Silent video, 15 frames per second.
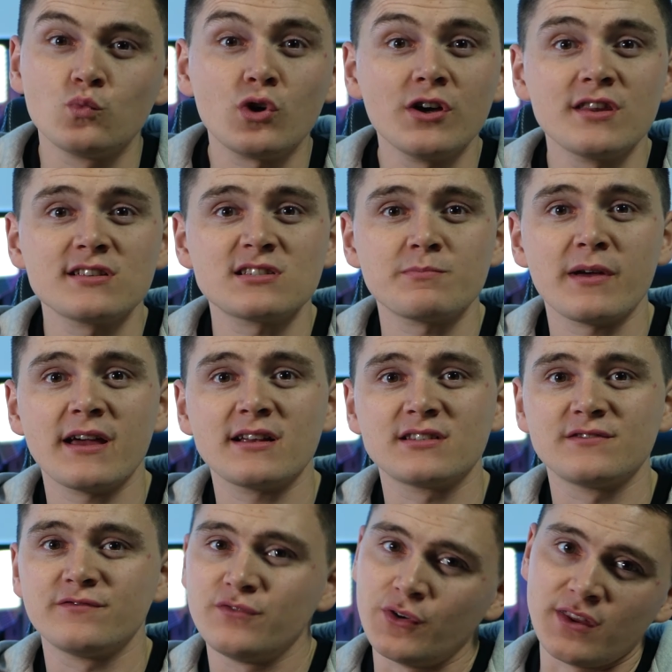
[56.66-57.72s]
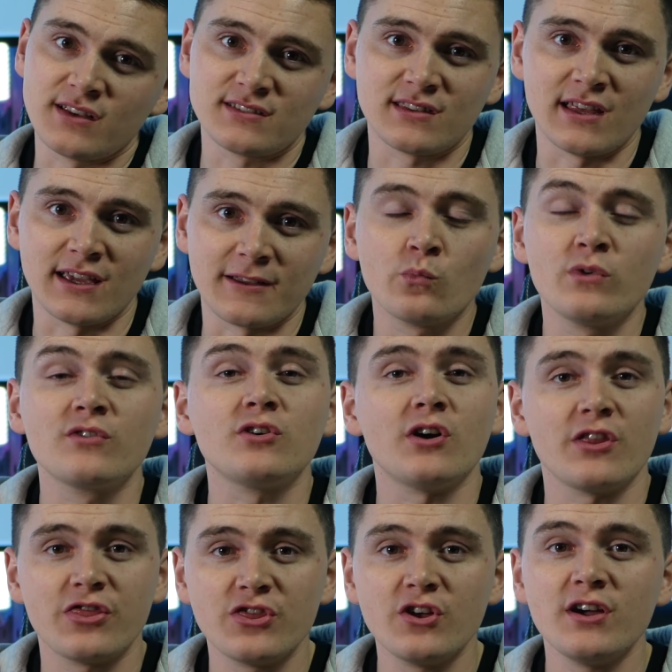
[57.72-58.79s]
what are the specs for this thing? We've
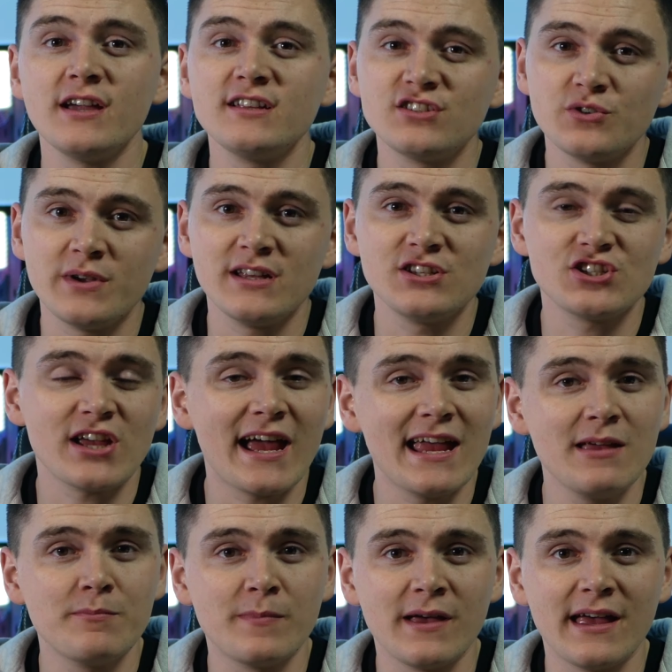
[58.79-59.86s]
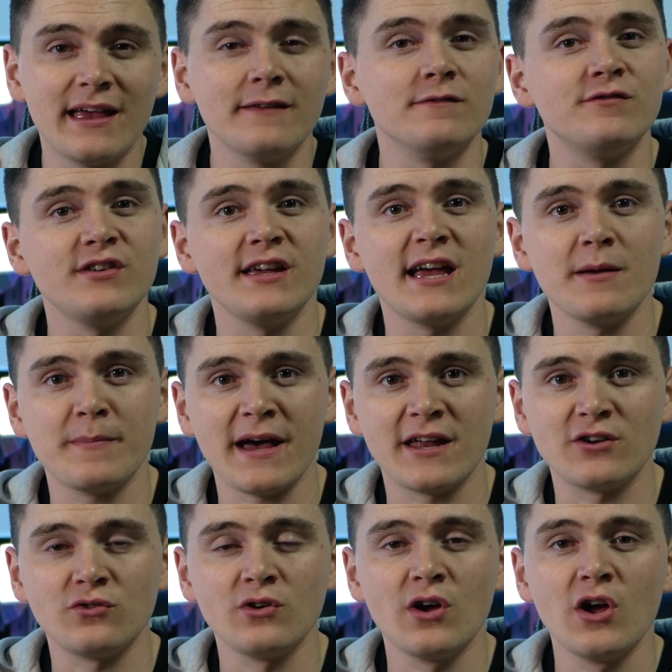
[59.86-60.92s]
got a 32-inch 8-bit VA
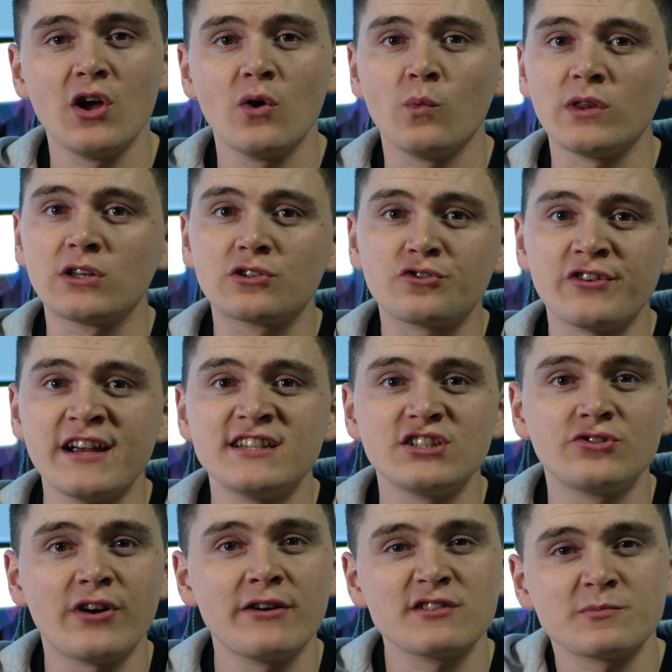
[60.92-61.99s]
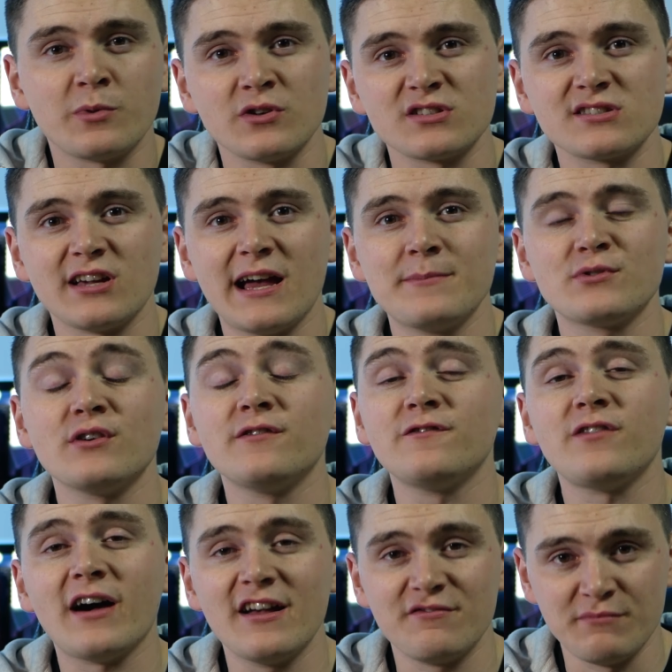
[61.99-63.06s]
panel with greater grey response times of
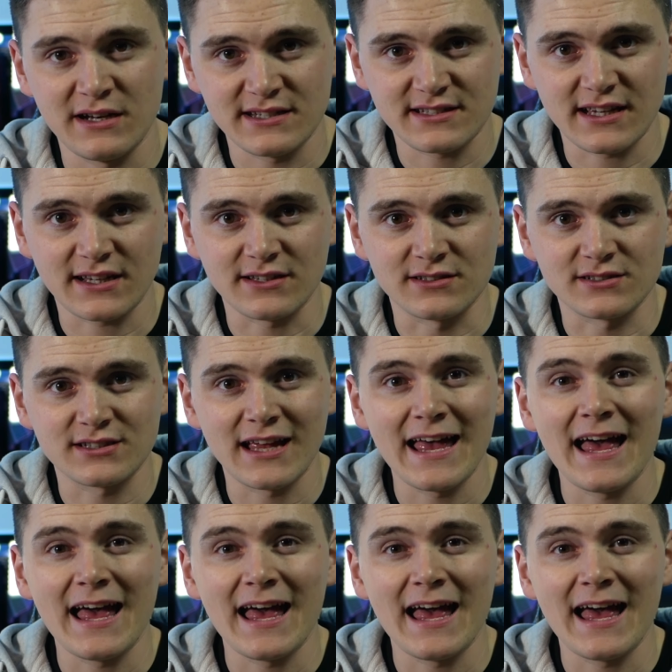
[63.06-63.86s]
5 milliseconds